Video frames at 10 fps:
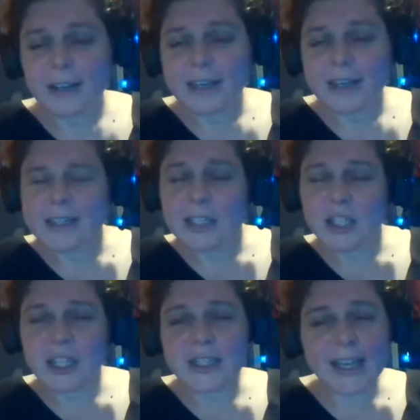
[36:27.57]
Easing
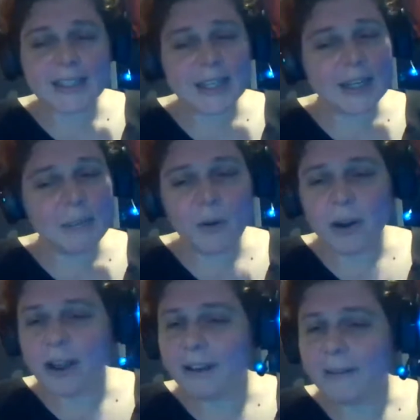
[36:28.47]
just like Sunday
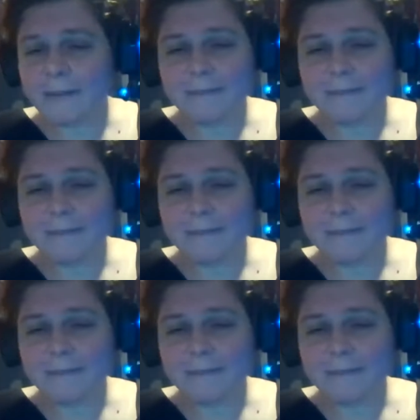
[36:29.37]
morning.